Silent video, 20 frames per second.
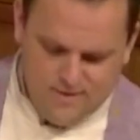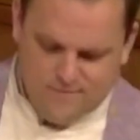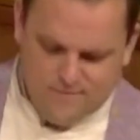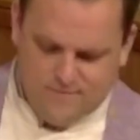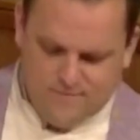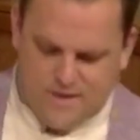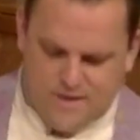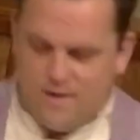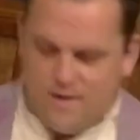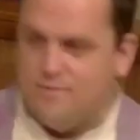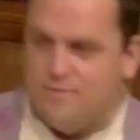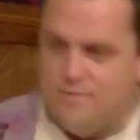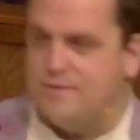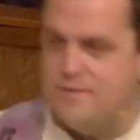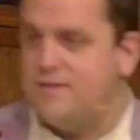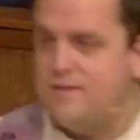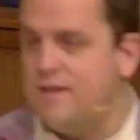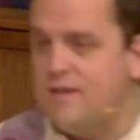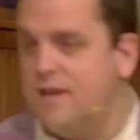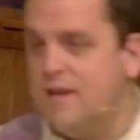That it was
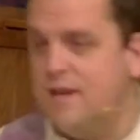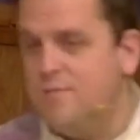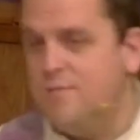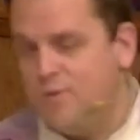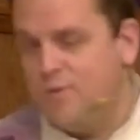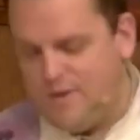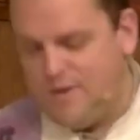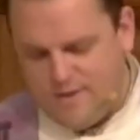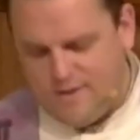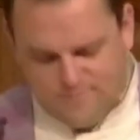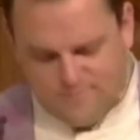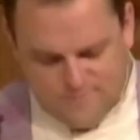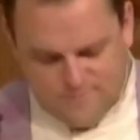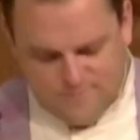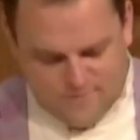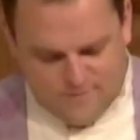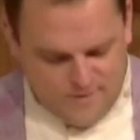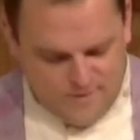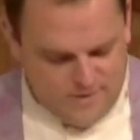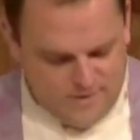a Sunday morning
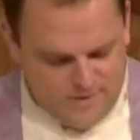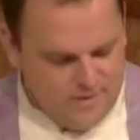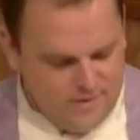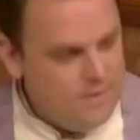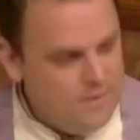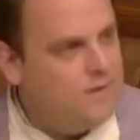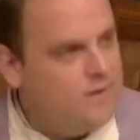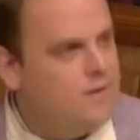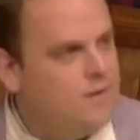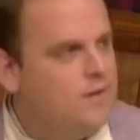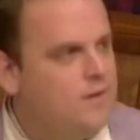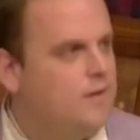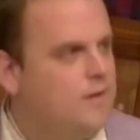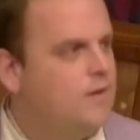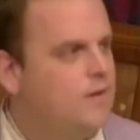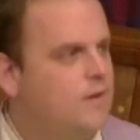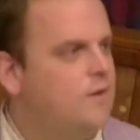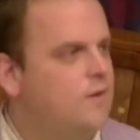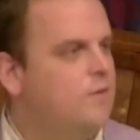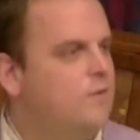
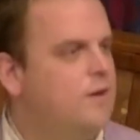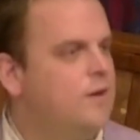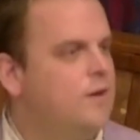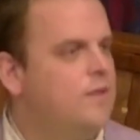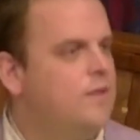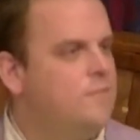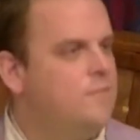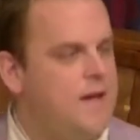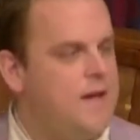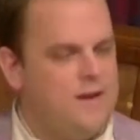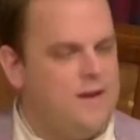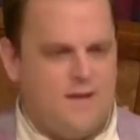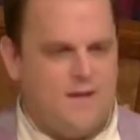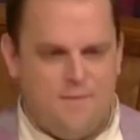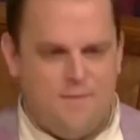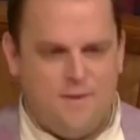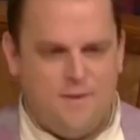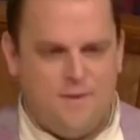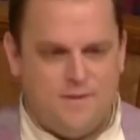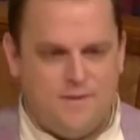when the man
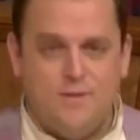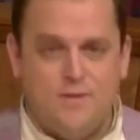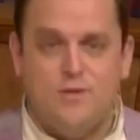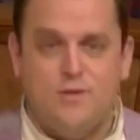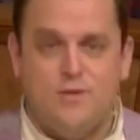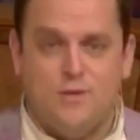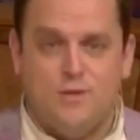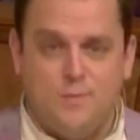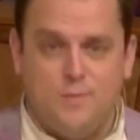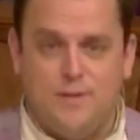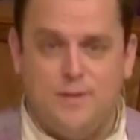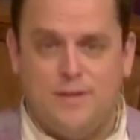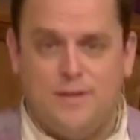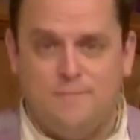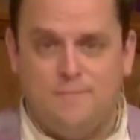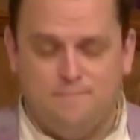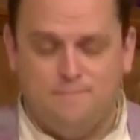came into the church building.